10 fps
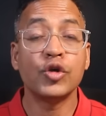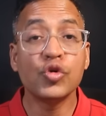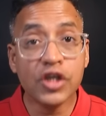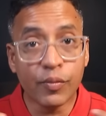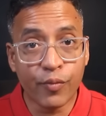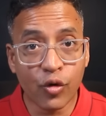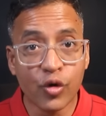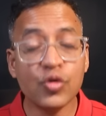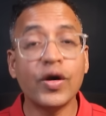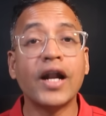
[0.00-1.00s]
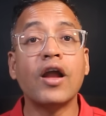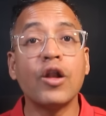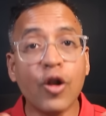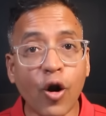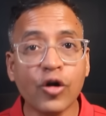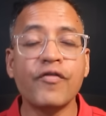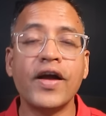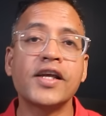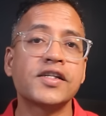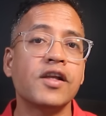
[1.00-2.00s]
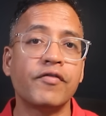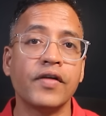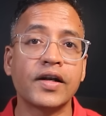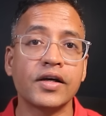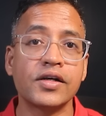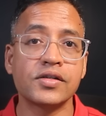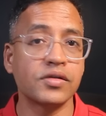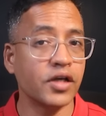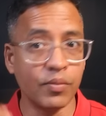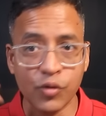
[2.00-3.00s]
Using Pro, you get a lot of additional filters in